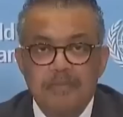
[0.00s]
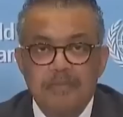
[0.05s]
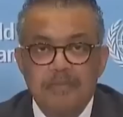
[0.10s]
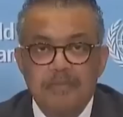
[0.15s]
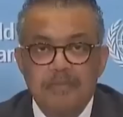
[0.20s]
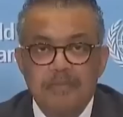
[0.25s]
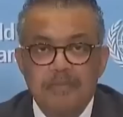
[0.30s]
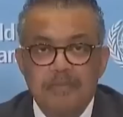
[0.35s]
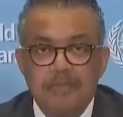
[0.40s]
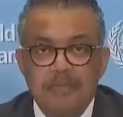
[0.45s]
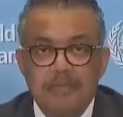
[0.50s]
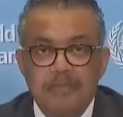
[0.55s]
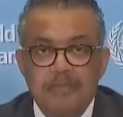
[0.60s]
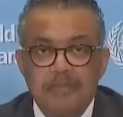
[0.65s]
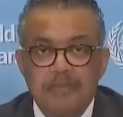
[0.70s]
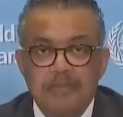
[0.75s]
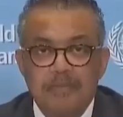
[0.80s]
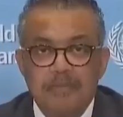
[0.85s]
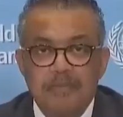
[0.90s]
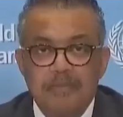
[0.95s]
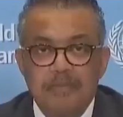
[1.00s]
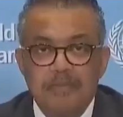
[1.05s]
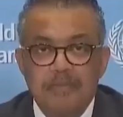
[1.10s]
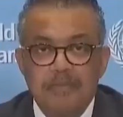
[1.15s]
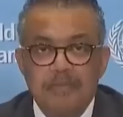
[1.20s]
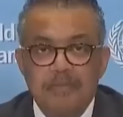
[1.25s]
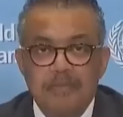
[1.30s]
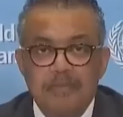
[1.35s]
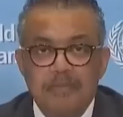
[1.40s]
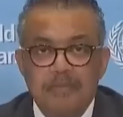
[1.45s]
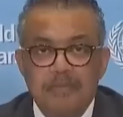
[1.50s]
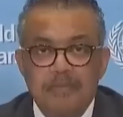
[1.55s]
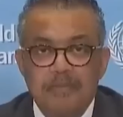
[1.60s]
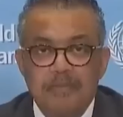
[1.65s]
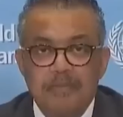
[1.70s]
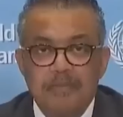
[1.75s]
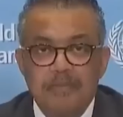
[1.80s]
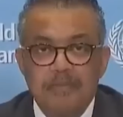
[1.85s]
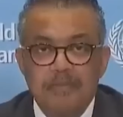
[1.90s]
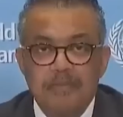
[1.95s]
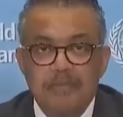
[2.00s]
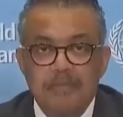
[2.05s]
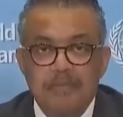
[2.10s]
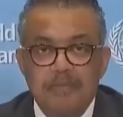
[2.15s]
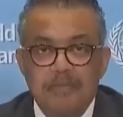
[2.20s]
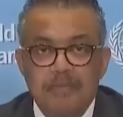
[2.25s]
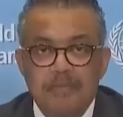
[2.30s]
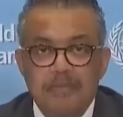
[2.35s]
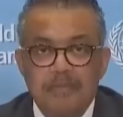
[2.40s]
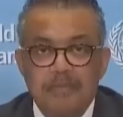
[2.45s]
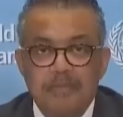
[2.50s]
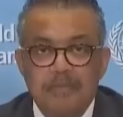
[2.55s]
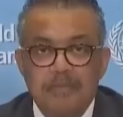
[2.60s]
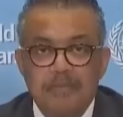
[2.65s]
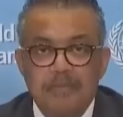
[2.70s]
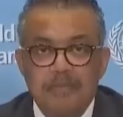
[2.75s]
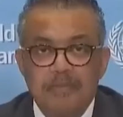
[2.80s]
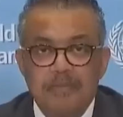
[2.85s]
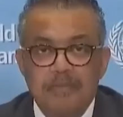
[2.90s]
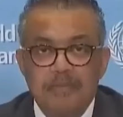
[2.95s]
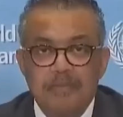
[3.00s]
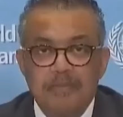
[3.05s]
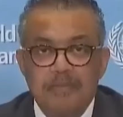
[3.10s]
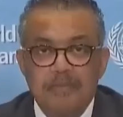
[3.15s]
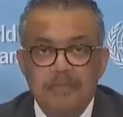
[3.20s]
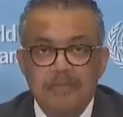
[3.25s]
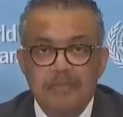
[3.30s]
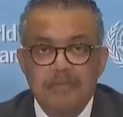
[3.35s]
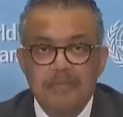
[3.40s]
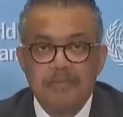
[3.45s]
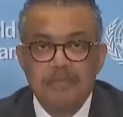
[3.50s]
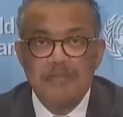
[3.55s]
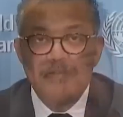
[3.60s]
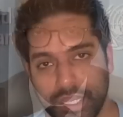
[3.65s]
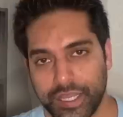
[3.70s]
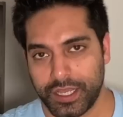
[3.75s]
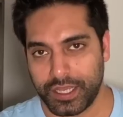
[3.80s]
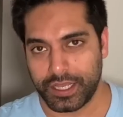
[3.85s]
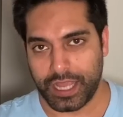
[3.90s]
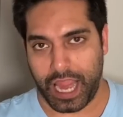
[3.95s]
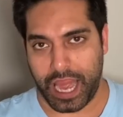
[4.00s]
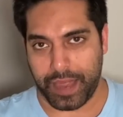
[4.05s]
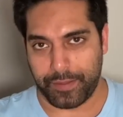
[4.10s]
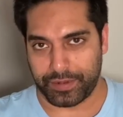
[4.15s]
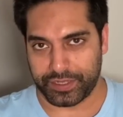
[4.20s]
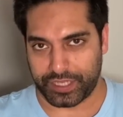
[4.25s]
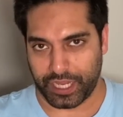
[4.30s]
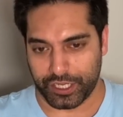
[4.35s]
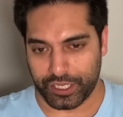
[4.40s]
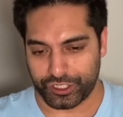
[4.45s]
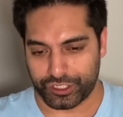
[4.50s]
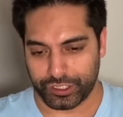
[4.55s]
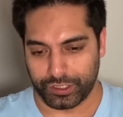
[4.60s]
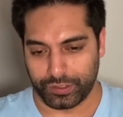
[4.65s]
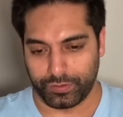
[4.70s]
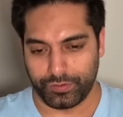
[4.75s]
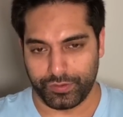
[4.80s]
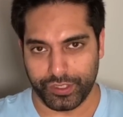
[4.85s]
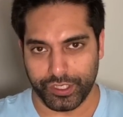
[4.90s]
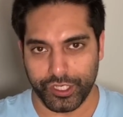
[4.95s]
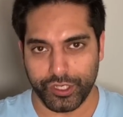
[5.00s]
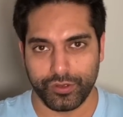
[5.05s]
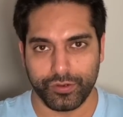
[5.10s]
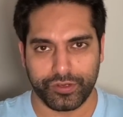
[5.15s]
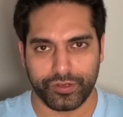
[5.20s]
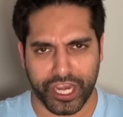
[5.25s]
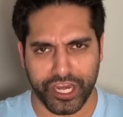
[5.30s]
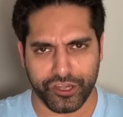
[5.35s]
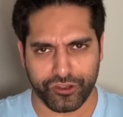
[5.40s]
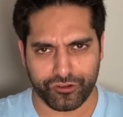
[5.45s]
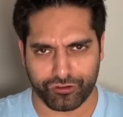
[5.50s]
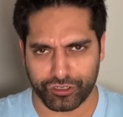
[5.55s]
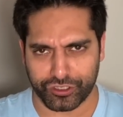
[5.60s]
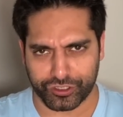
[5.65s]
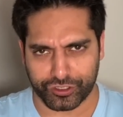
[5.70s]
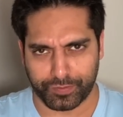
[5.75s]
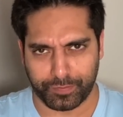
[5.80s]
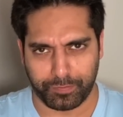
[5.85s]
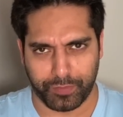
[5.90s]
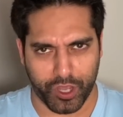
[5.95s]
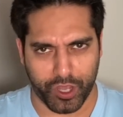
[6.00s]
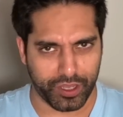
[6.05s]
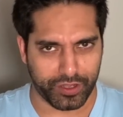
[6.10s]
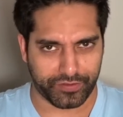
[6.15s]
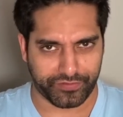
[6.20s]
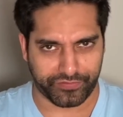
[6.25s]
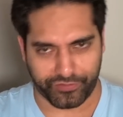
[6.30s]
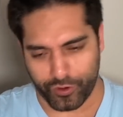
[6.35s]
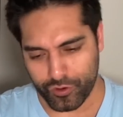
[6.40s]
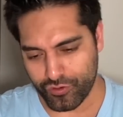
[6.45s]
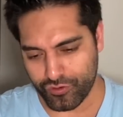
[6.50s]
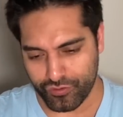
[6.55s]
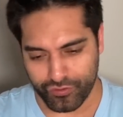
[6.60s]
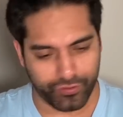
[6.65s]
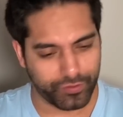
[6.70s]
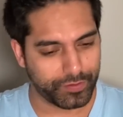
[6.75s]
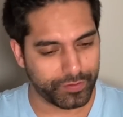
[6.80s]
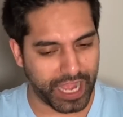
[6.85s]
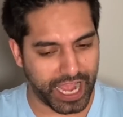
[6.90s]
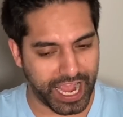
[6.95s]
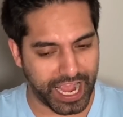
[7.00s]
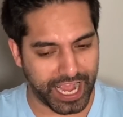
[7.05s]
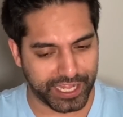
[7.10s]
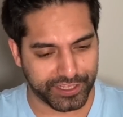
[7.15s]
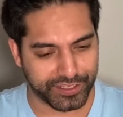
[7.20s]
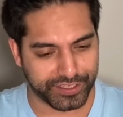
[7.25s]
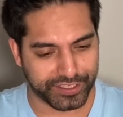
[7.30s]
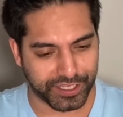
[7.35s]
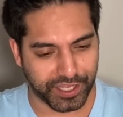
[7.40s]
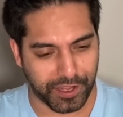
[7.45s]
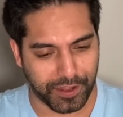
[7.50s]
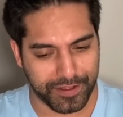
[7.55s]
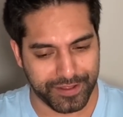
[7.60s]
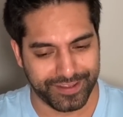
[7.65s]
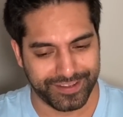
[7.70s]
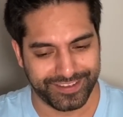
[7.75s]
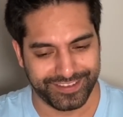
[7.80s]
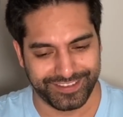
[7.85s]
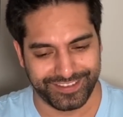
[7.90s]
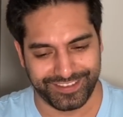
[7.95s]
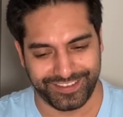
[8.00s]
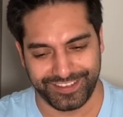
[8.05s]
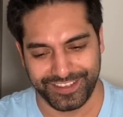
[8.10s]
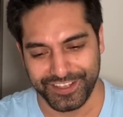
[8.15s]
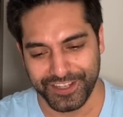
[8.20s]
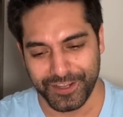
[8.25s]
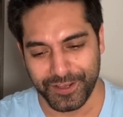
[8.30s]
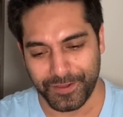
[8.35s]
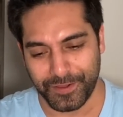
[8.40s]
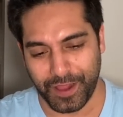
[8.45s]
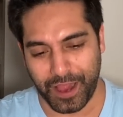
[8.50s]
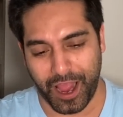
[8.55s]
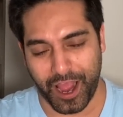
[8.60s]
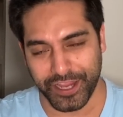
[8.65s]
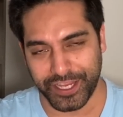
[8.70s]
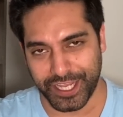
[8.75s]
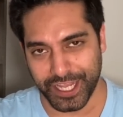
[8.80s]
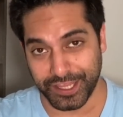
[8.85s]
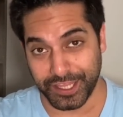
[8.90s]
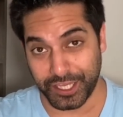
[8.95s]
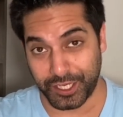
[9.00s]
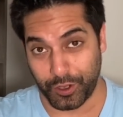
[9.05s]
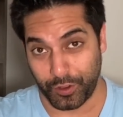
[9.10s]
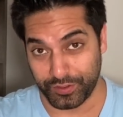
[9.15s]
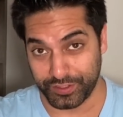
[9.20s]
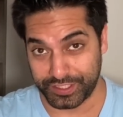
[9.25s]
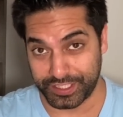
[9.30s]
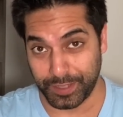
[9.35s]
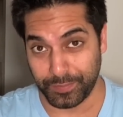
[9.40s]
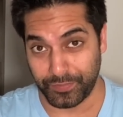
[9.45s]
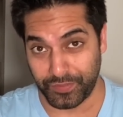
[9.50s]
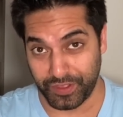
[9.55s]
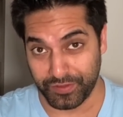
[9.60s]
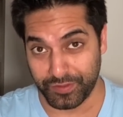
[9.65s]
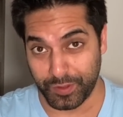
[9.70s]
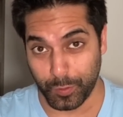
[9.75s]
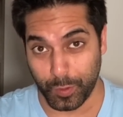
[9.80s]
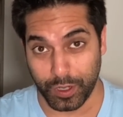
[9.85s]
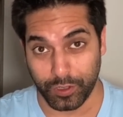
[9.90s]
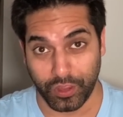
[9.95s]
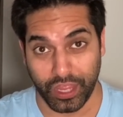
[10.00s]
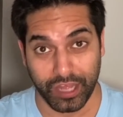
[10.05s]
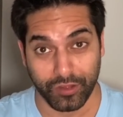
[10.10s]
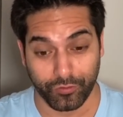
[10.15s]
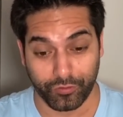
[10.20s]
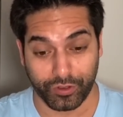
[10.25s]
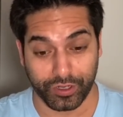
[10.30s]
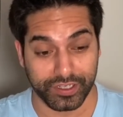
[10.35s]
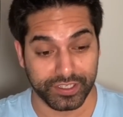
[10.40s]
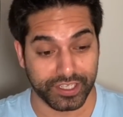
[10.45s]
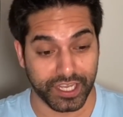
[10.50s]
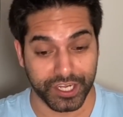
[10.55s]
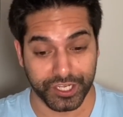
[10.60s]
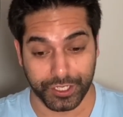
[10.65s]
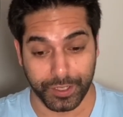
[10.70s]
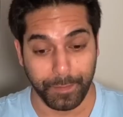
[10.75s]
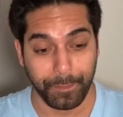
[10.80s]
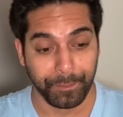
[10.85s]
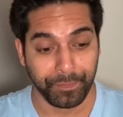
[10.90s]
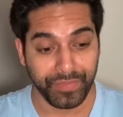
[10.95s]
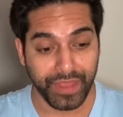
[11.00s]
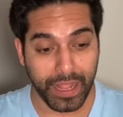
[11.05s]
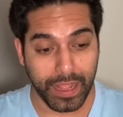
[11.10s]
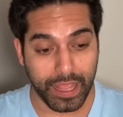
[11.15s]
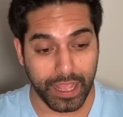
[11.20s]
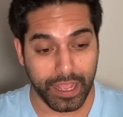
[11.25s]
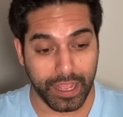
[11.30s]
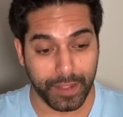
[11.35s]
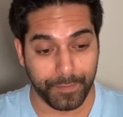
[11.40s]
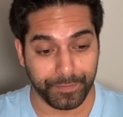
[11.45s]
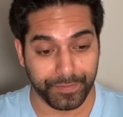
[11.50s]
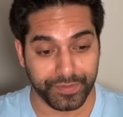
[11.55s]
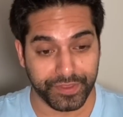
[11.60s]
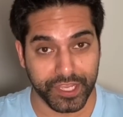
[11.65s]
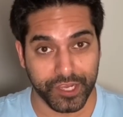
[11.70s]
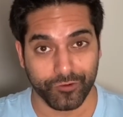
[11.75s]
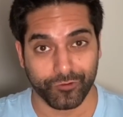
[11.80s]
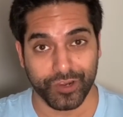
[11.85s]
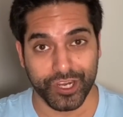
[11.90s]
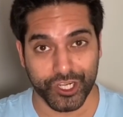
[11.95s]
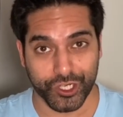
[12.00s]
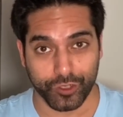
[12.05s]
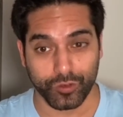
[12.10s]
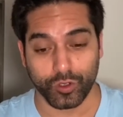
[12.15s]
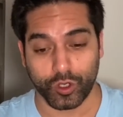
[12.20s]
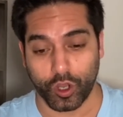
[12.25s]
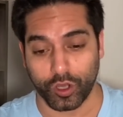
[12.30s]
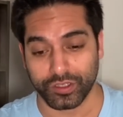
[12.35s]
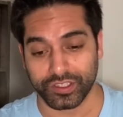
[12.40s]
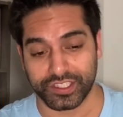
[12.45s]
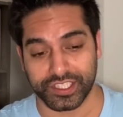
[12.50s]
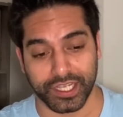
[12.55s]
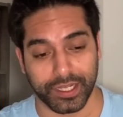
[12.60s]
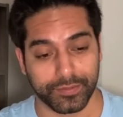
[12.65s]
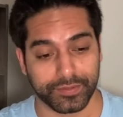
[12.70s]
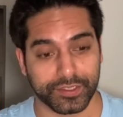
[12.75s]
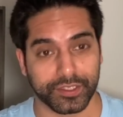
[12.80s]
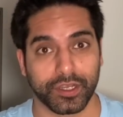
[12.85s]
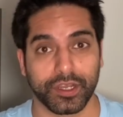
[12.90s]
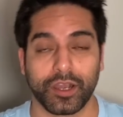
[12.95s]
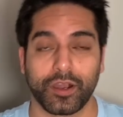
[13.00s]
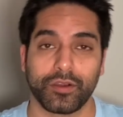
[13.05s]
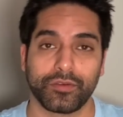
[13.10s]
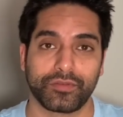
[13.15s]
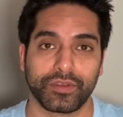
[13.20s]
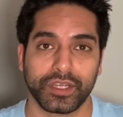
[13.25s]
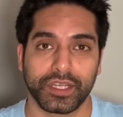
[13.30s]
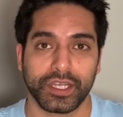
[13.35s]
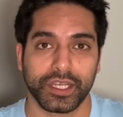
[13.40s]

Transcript: Health Organization is now warning us about a potential new dangerous bird flu. And I get the concept of the World Health Organization, the original concept of